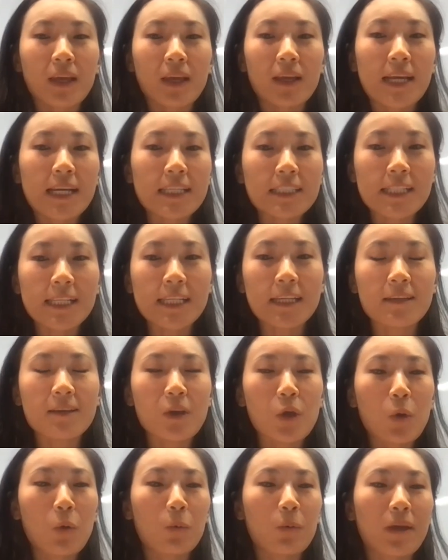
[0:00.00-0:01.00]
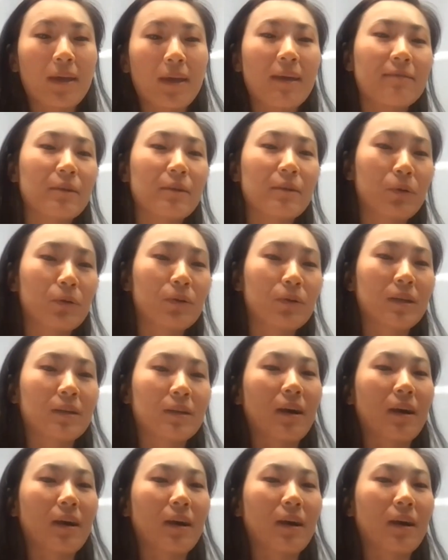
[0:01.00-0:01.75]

lastly, we have a book